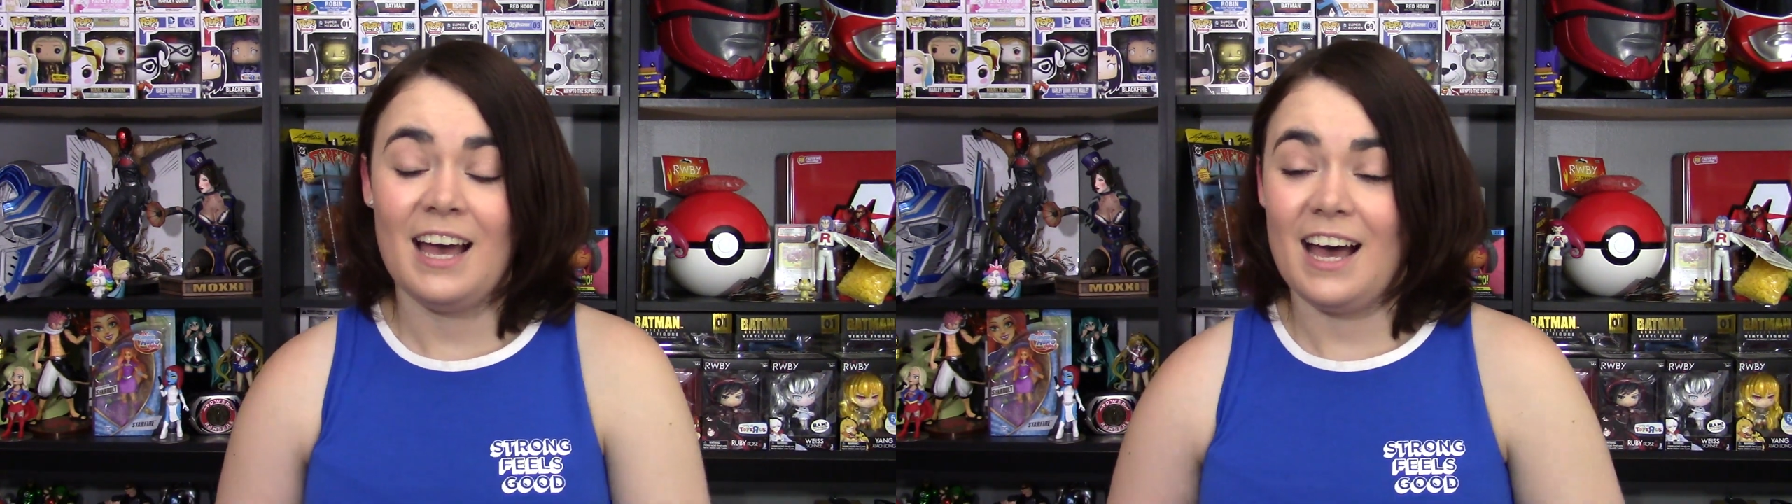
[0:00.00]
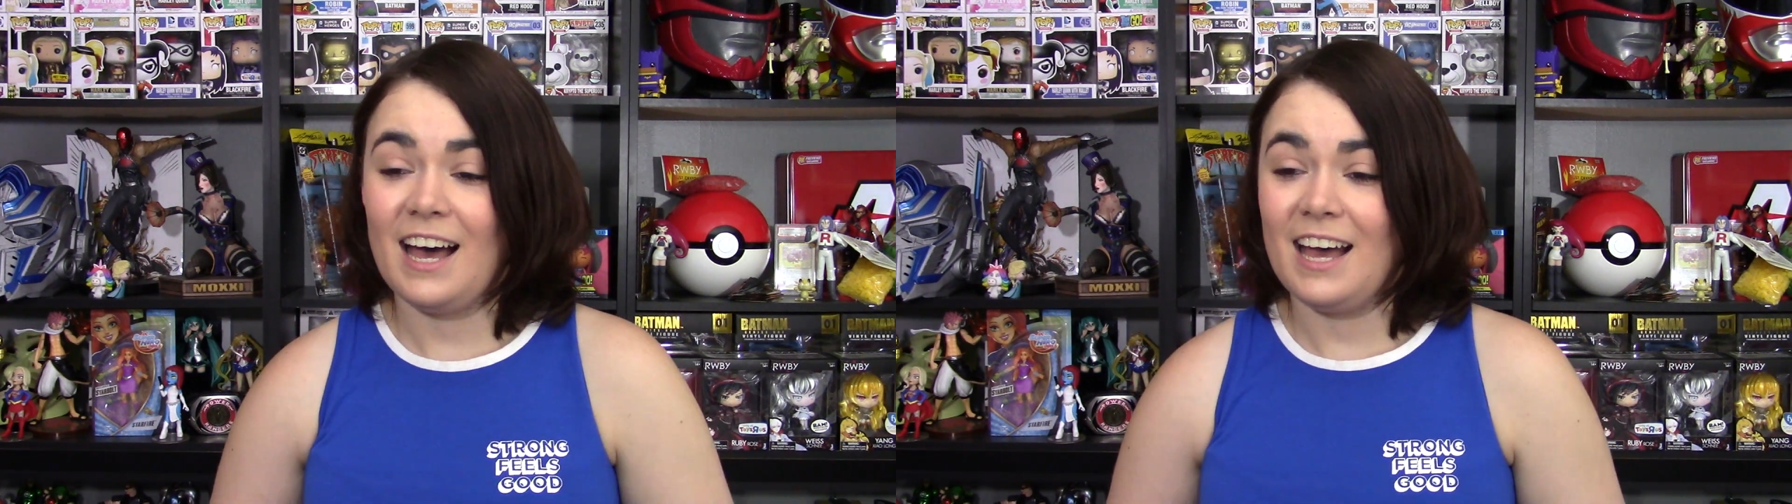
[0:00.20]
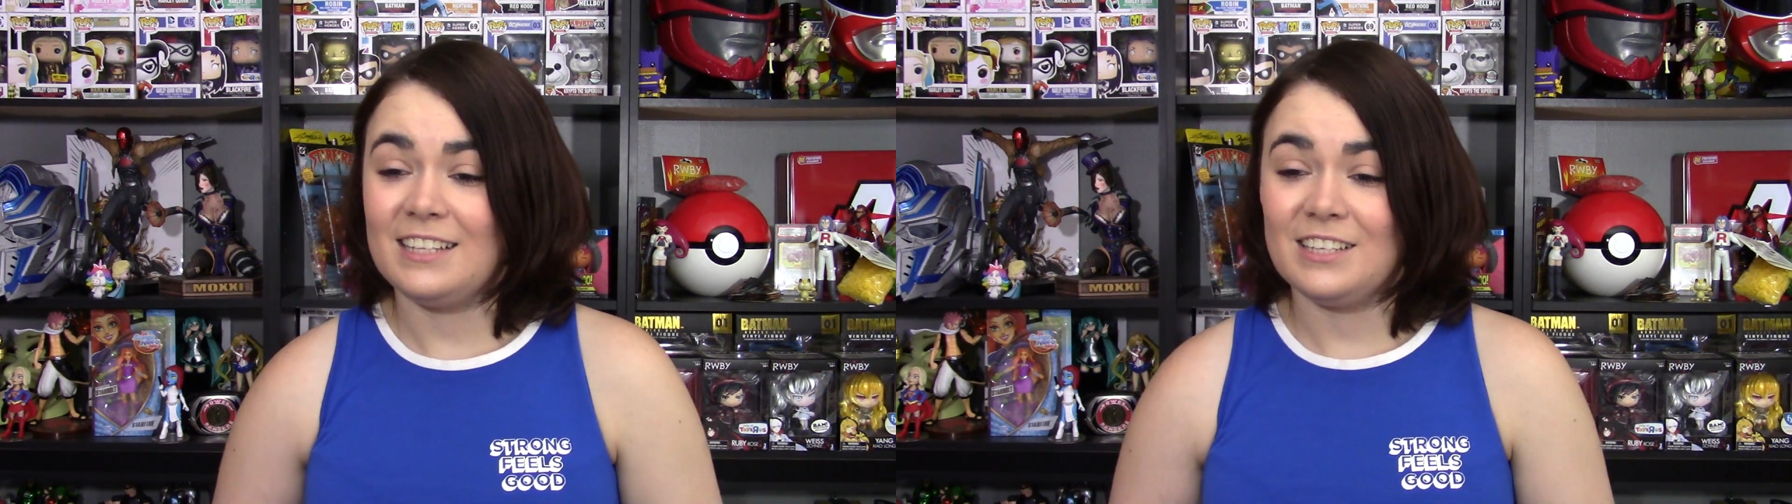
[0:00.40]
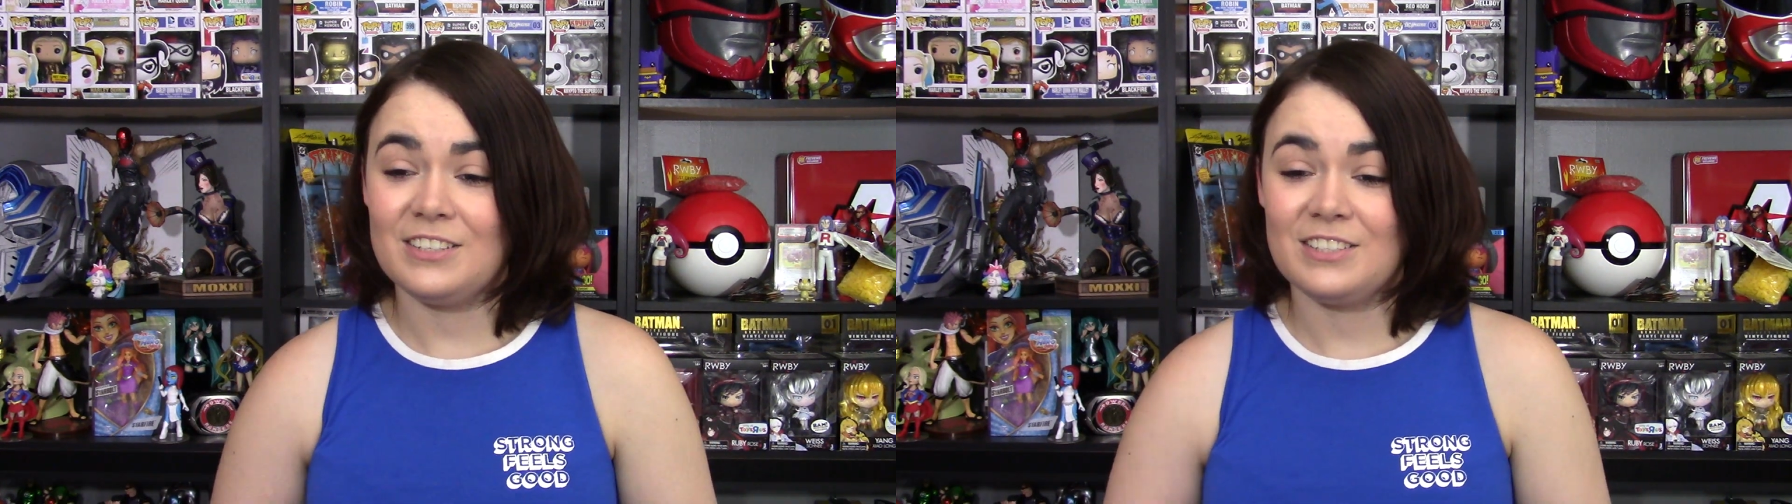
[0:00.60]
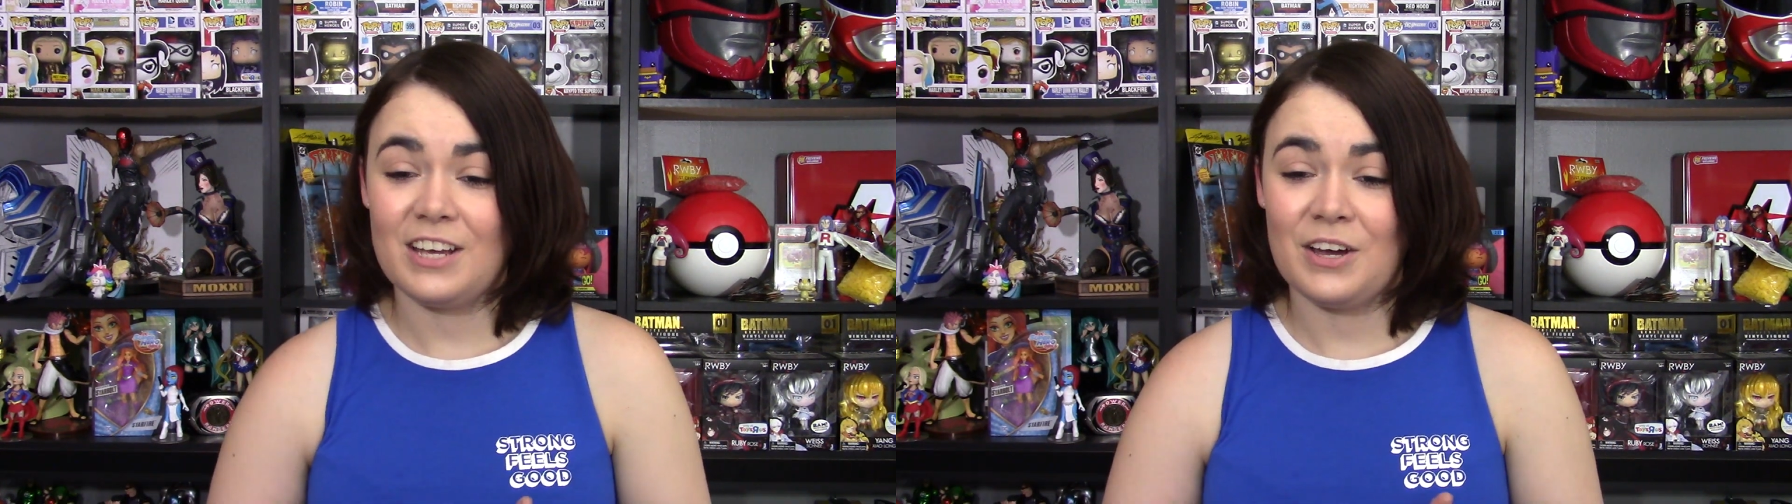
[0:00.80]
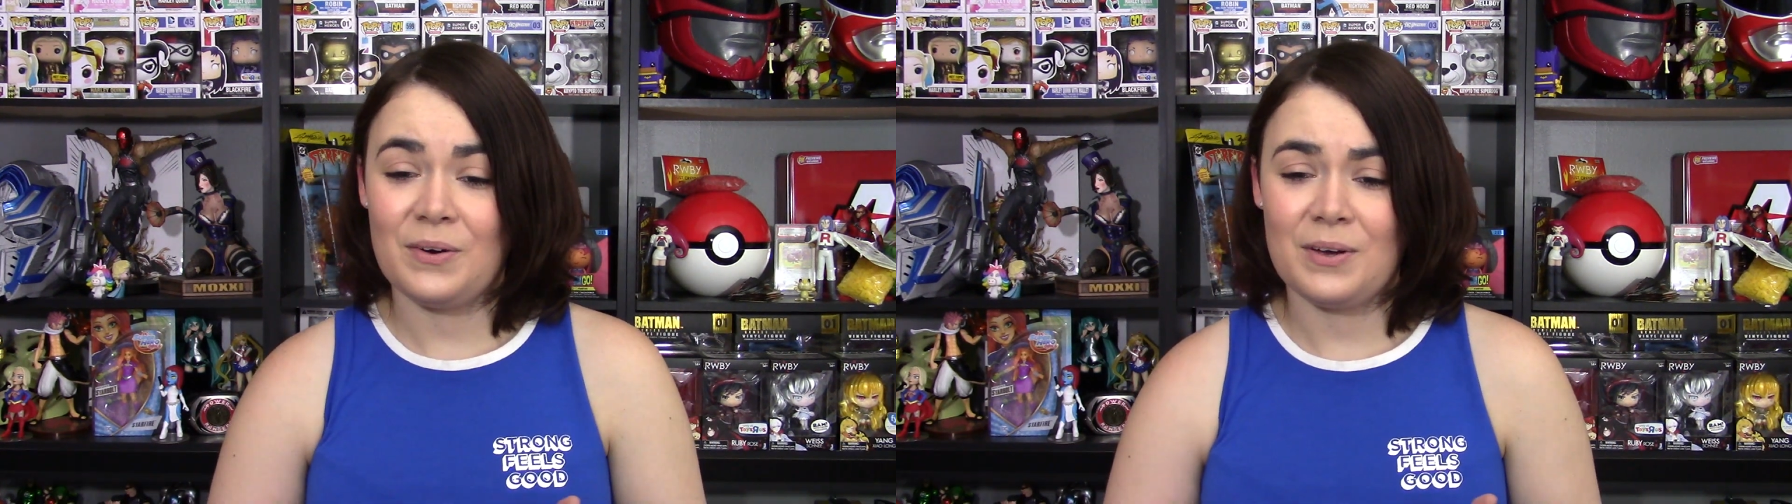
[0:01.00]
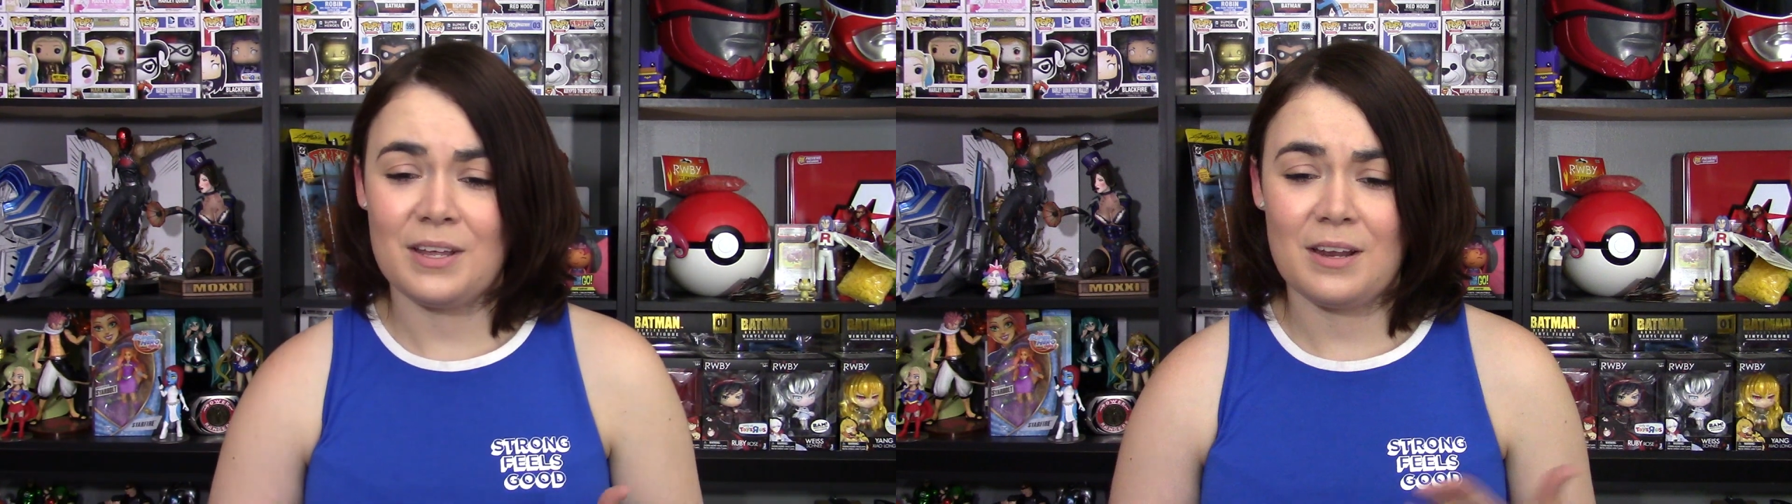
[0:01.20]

It's also